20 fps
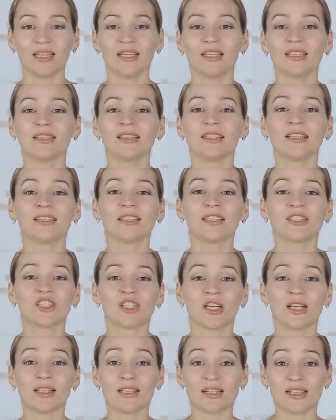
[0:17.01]
But first of
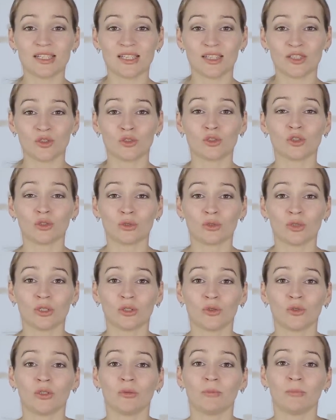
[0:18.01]
all, I'm gonna tell
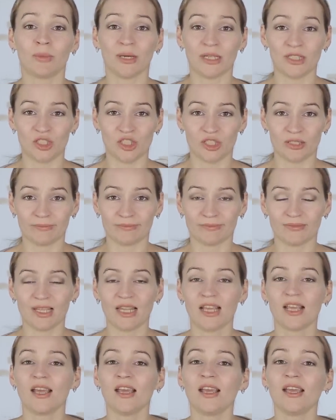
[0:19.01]
you what patches
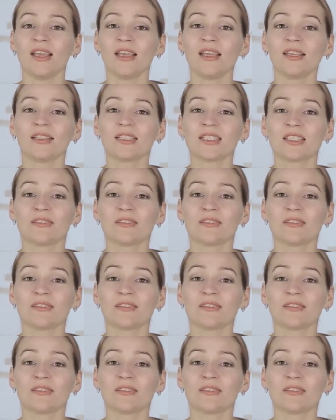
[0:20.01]
really are.